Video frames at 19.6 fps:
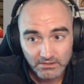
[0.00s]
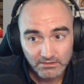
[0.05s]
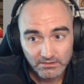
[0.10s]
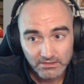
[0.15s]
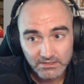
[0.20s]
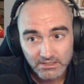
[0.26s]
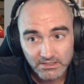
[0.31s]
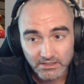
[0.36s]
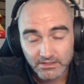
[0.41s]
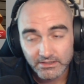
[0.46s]

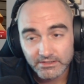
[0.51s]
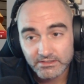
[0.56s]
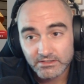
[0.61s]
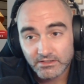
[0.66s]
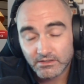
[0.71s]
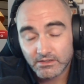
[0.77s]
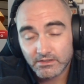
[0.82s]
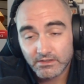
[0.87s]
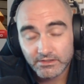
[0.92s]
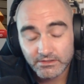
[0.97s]
Listen, it's
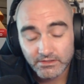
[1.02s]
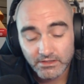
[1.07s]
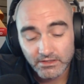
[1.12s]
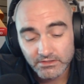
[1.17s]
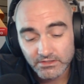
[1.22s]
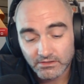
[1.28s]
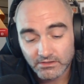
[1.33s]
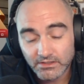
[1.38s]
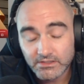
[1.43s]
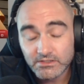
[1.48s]
a, it,
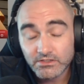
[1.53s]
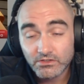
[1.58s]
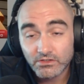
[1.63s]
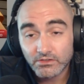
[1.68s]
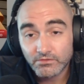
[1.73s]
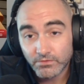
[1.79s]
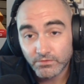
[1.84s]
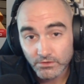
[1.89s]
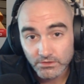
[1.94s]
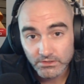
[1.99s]
it's at least
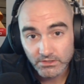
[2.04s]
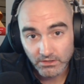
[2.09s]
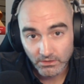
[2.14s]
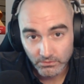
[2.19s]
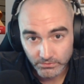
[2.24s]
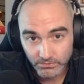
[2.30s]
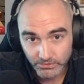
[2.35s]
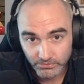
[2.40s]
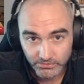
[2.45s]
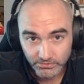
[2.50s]
good for a
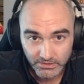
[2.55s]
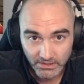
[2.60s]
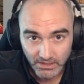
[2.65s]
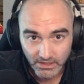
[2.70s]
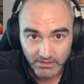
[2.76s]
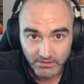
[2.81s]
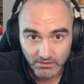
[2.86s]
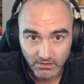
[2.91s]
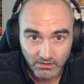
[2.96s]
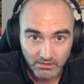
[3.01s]
slow news
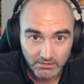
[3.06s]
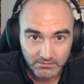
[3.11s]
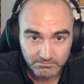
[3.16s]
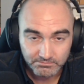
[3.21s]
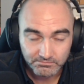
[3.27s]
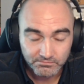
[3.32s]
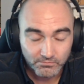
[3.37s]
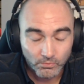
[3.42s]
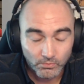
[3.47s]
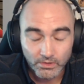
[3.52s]
day on
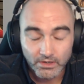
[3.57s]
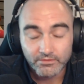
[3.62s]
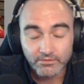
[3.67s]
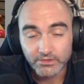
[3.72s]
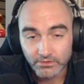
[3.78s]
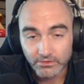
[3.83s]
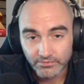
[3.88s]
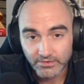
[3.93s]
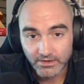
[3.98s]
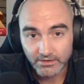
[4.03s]
whatever
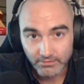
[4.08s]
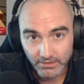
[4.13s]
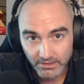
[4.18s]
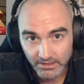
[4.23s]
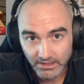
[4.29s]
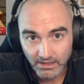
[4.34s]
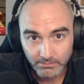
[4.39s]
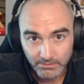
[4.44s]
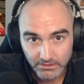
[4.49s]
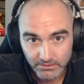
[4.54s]
your favorite
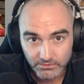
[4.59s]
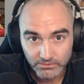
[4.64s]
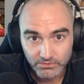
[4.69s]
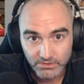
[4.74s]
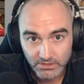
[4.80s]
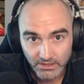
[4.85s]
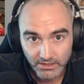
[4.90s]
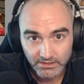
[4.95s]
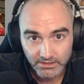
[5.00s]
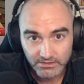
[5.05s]
gaming news
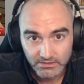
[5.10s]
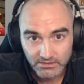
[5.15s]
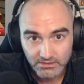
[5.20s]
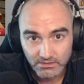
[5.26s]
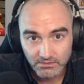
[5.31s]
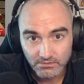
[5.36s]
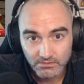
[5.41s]
site is.